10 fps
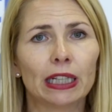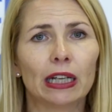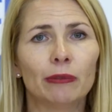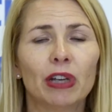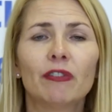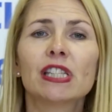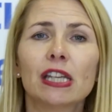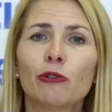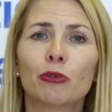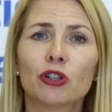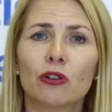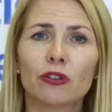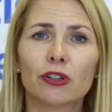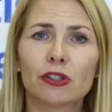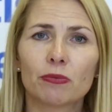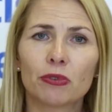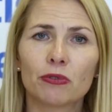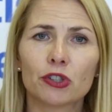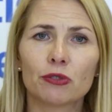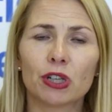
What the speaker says: And we have a zero tolerance approach.